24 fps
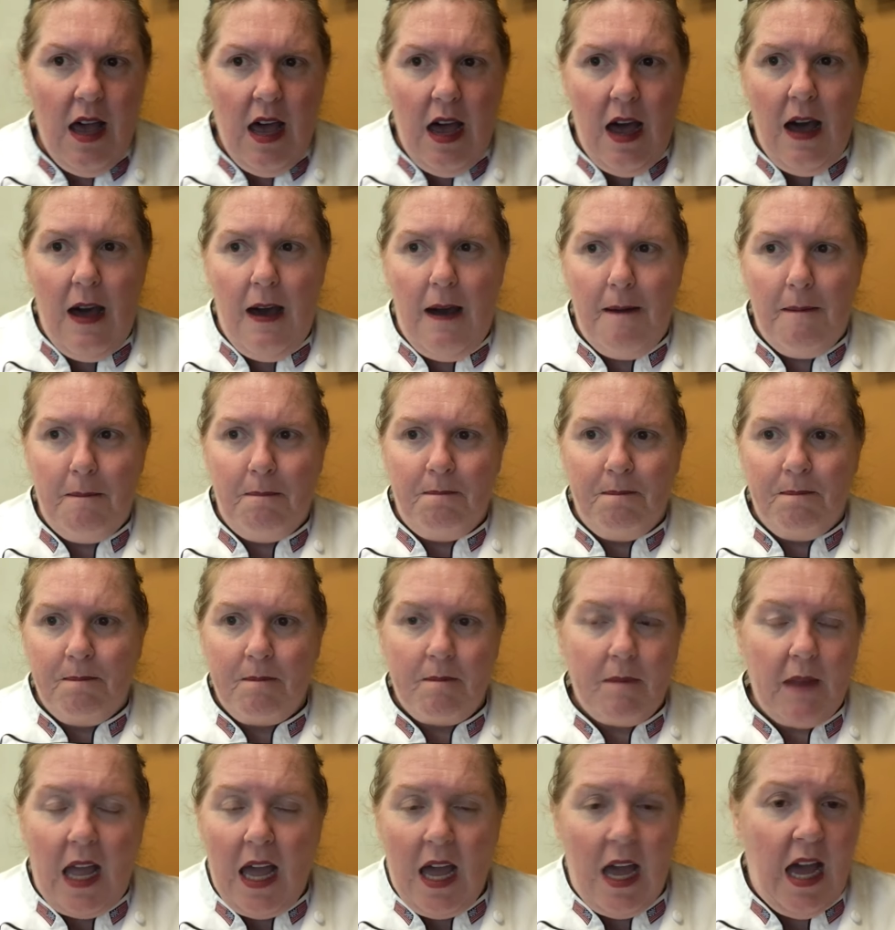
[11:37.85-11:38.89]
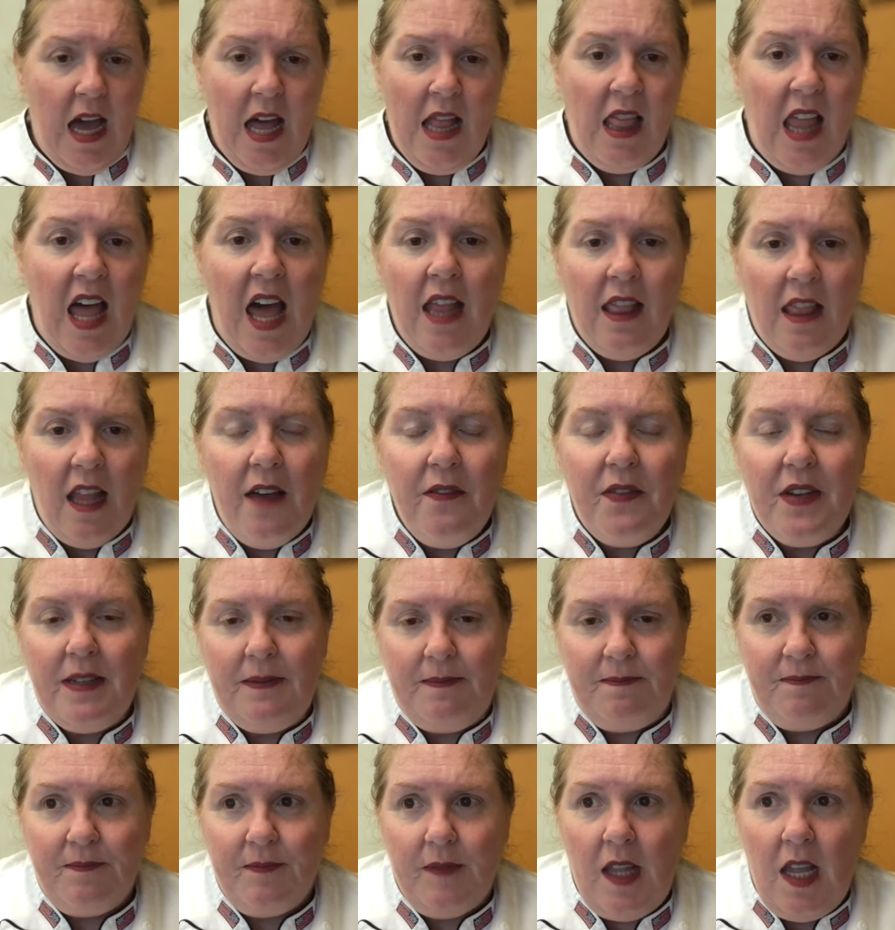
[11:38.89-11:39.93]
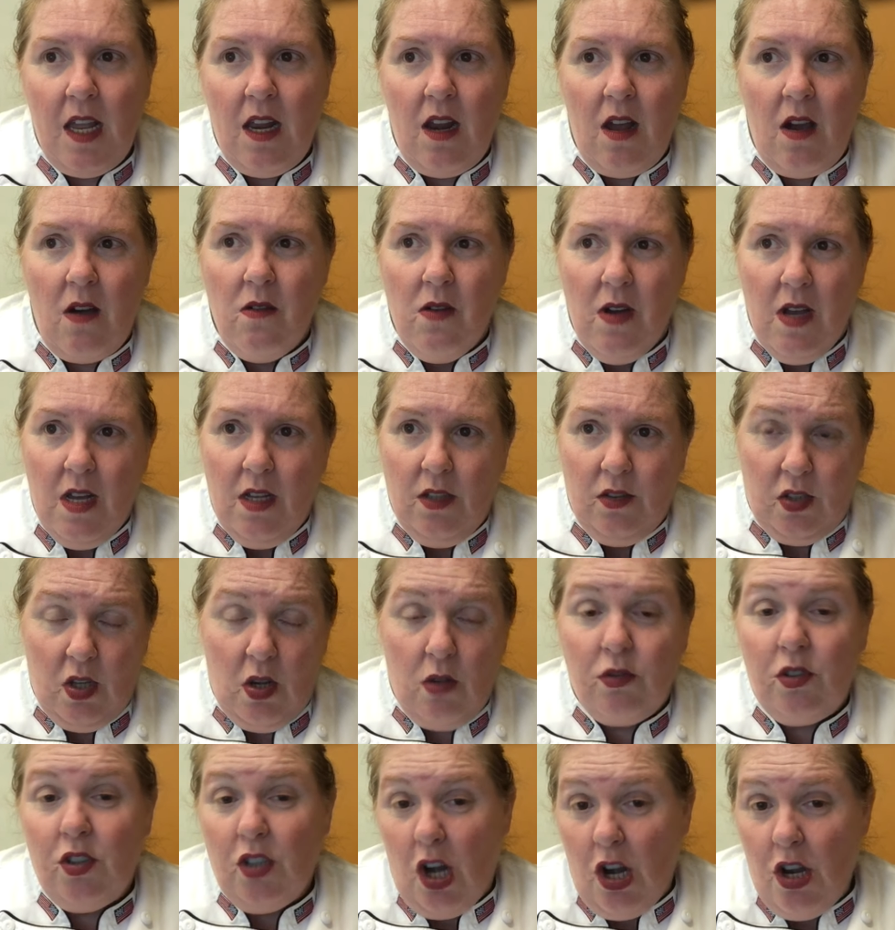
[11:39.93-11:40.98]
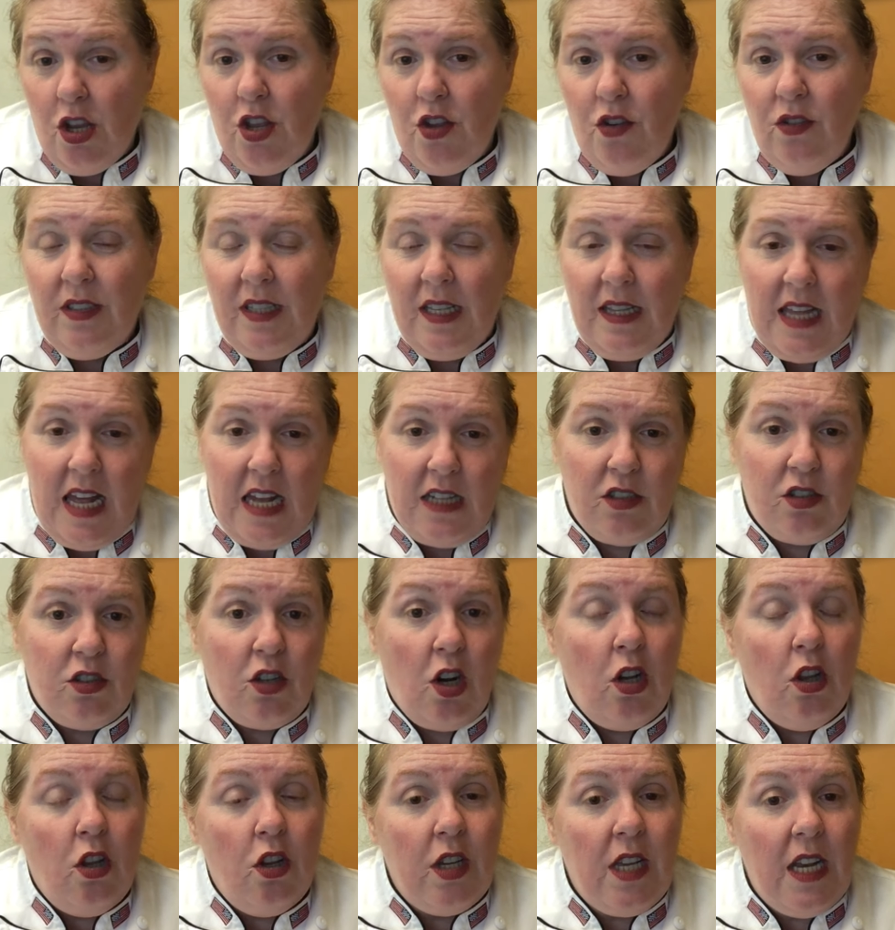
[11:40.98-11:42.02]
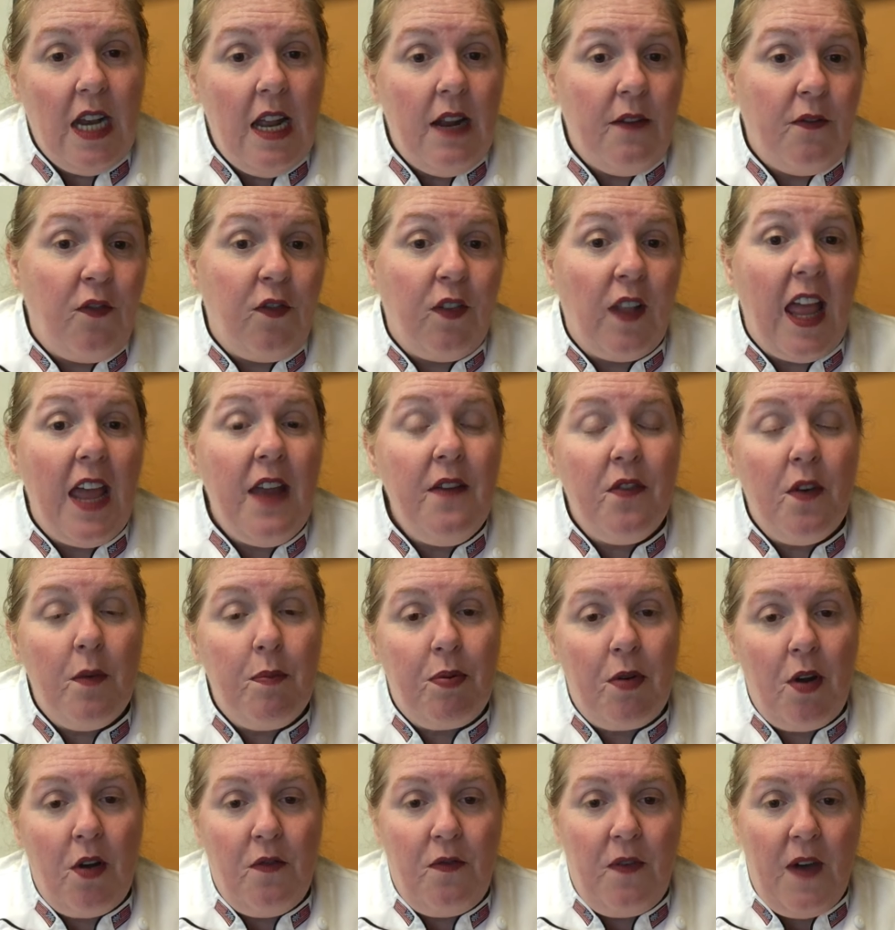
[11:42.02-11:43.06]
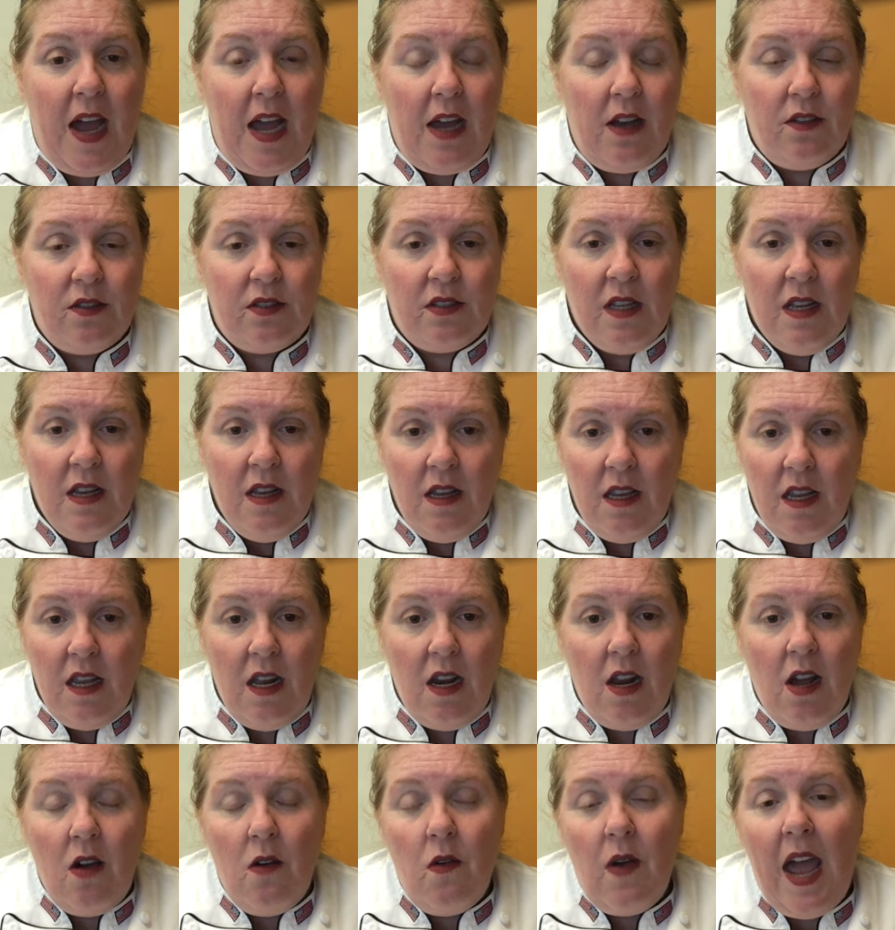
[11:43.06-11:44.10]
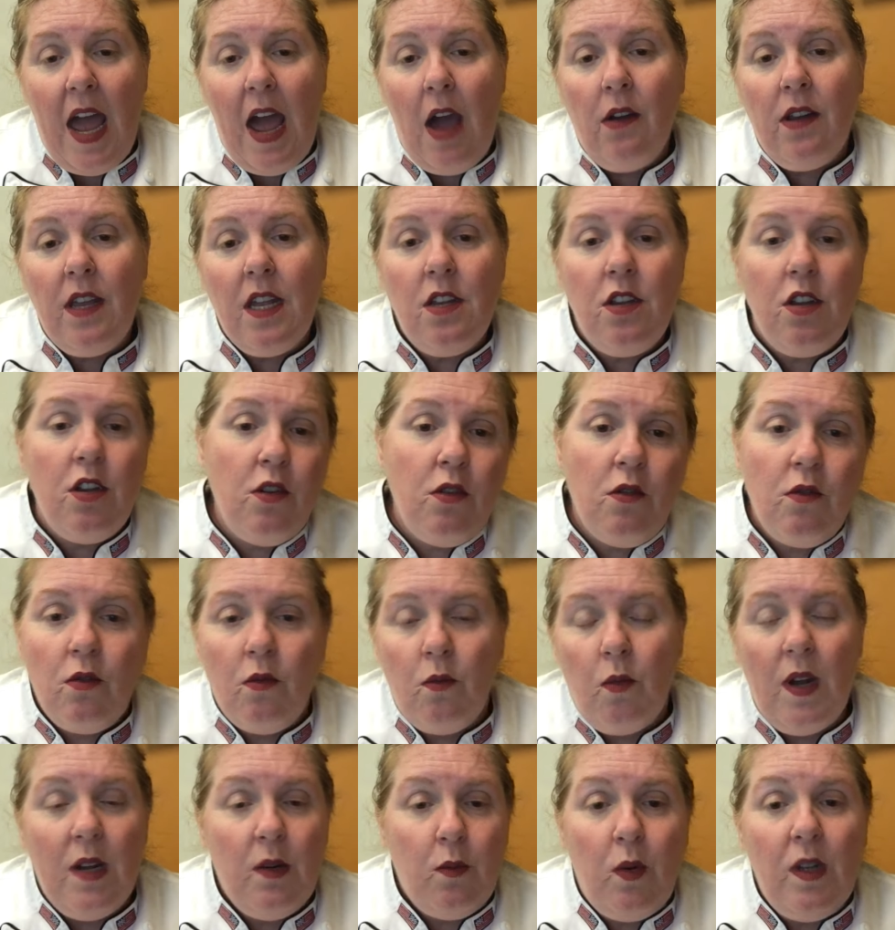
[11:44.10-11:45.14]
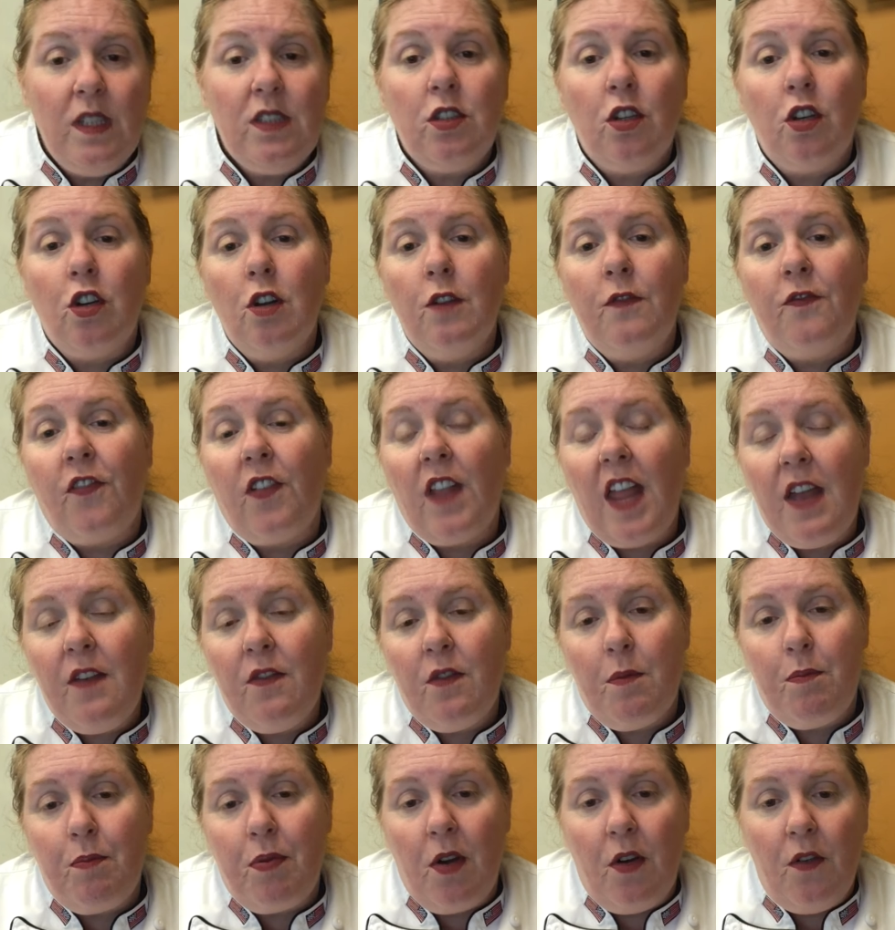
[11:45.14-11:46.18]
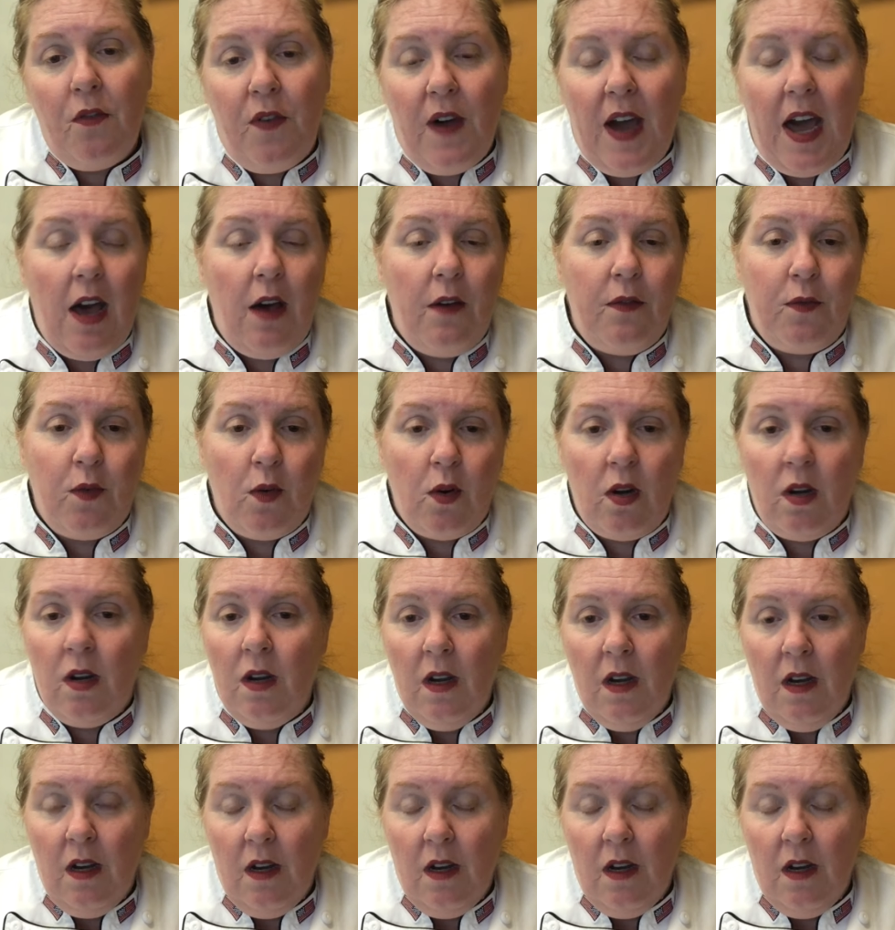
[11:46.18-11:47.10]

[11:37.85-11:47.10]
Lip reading: I love it, So start using that. Start looking at flavor profiles. How can you, what's a good flavor profile for